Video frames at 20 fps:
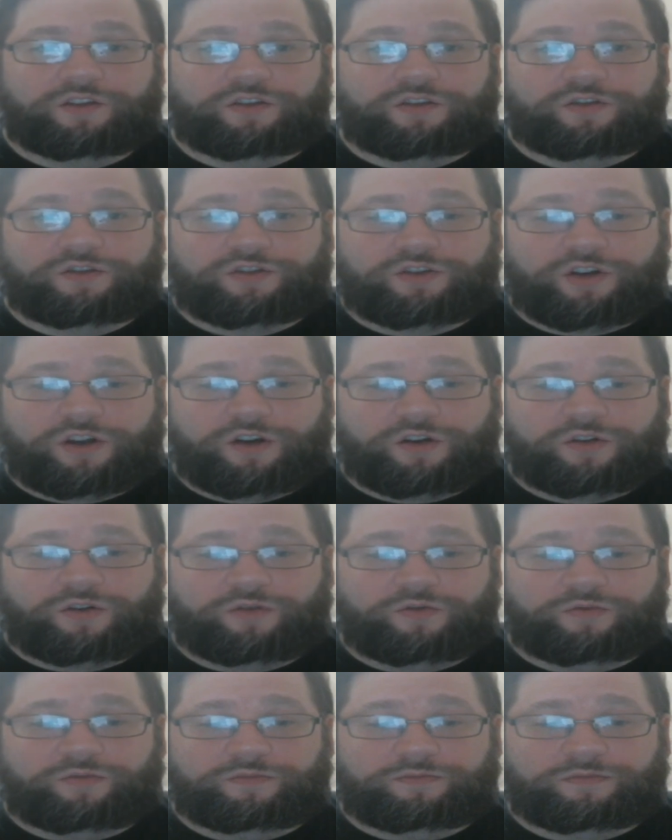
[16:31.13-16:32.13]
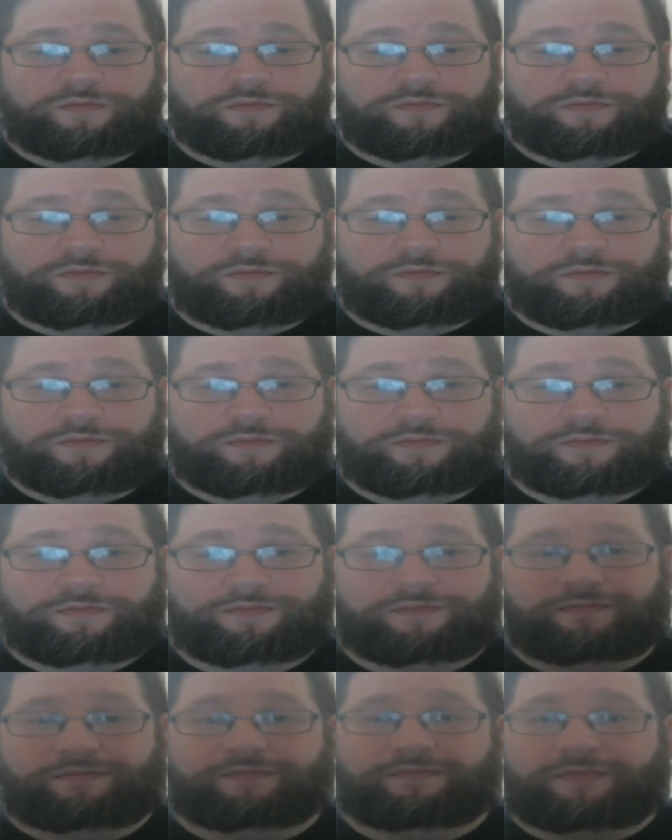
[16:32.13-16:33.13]
So,
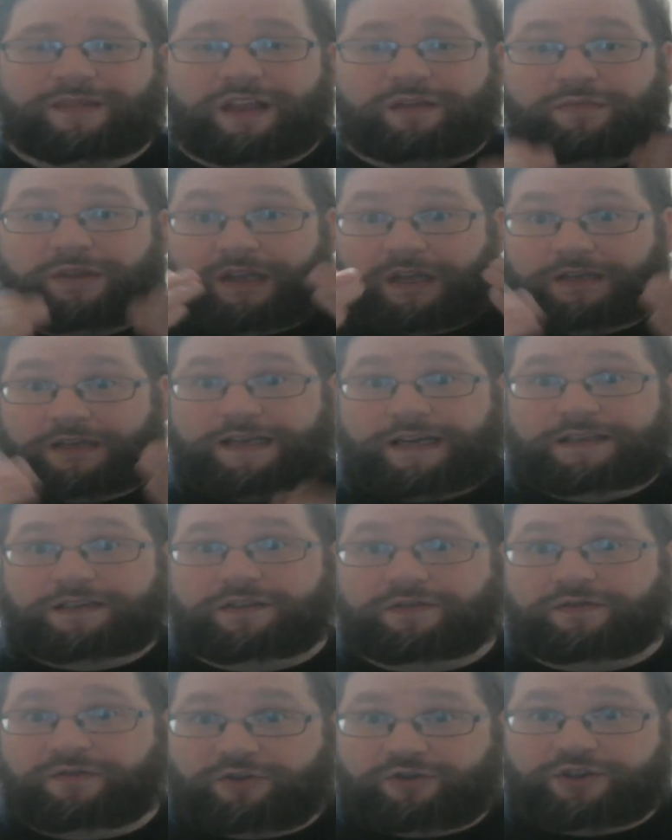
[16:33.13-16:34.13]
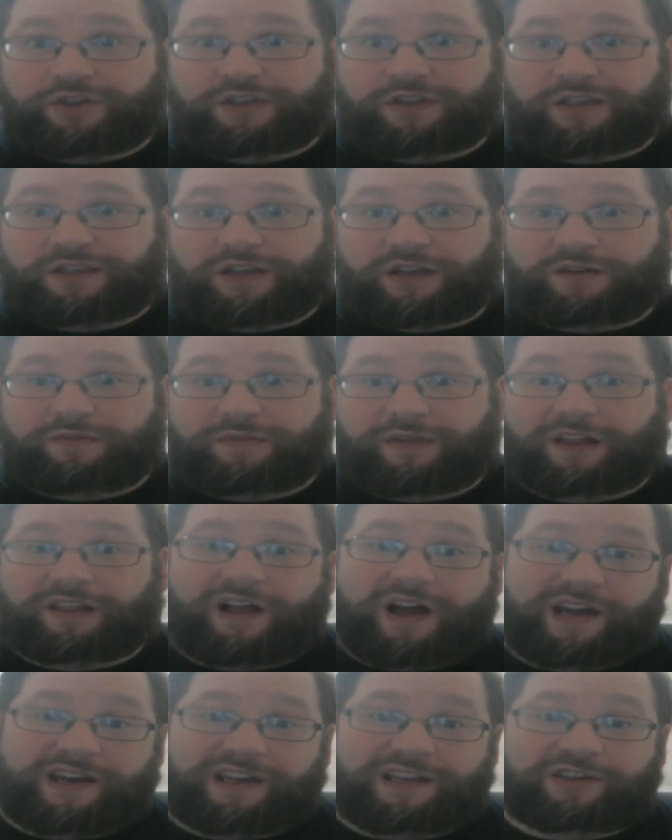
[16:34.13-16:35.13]
and because that's the version that's going to be a
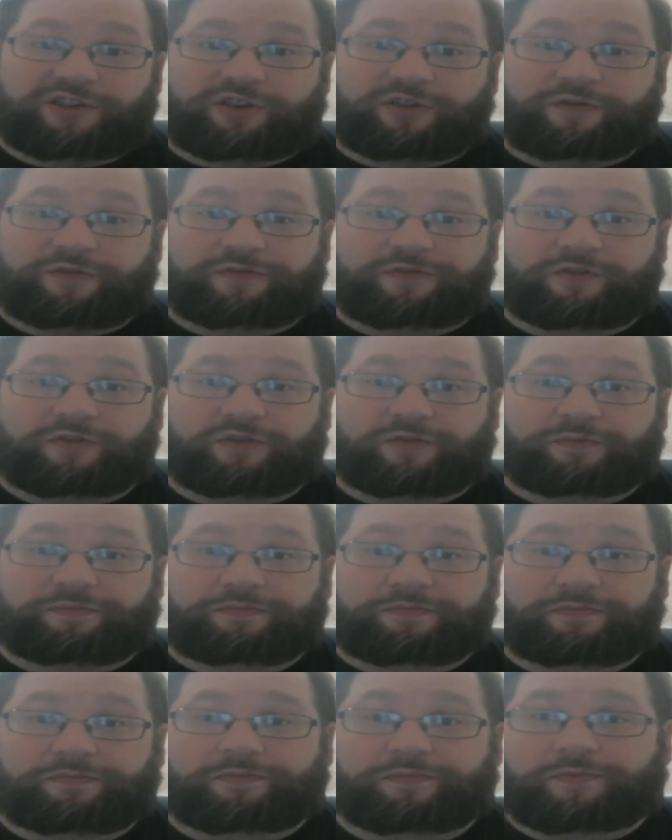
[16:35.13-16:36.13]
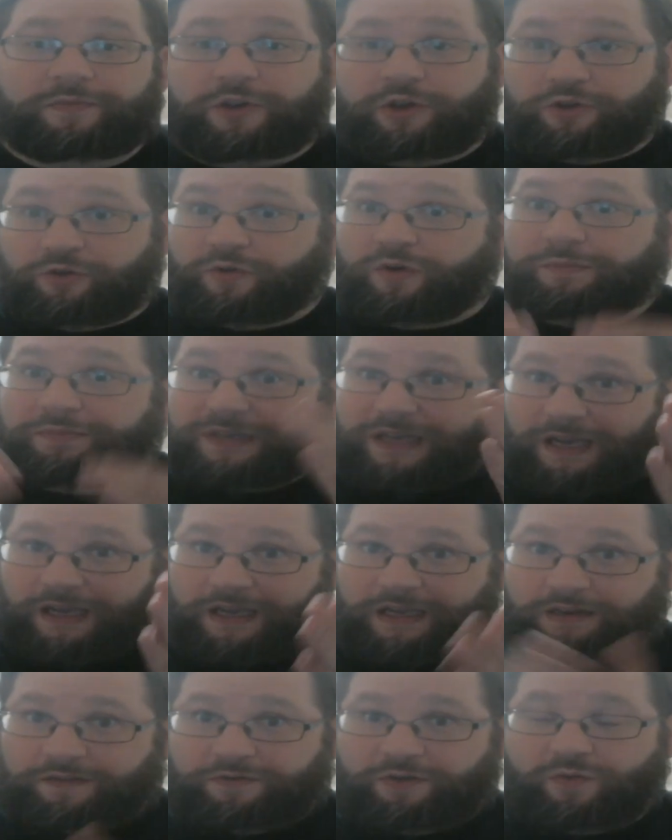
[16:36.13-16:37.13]
lot easier for you to
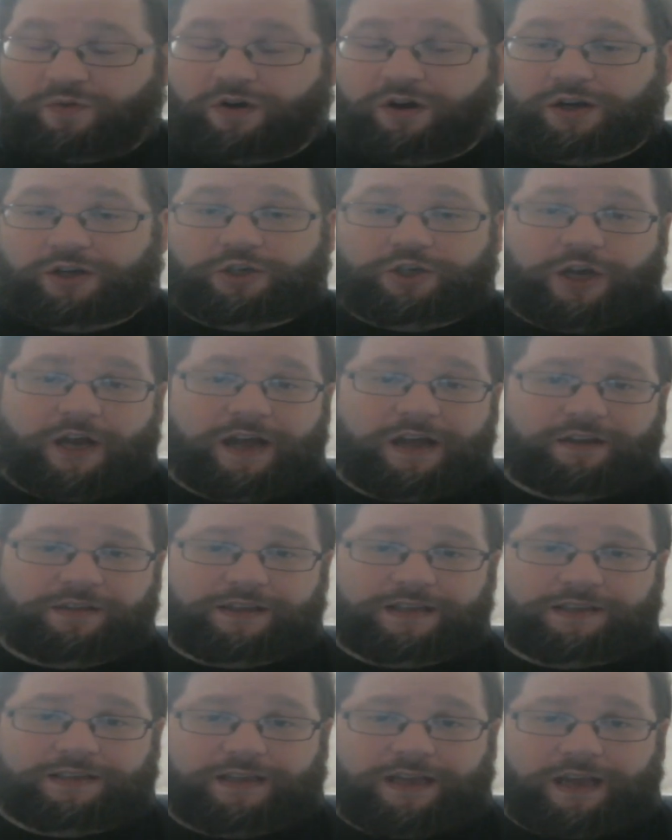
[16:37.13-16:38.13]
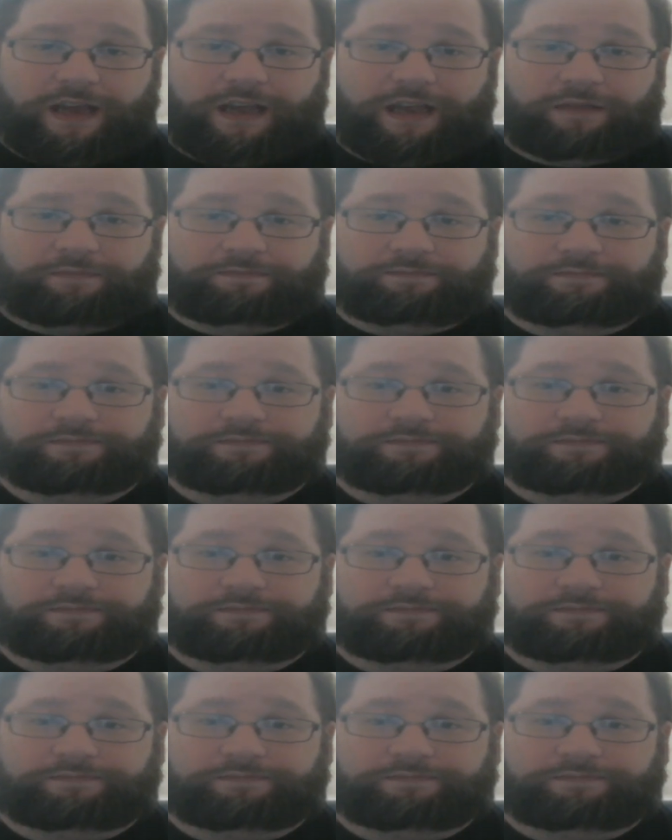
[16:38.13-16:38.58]
obtain if you want to try out this game.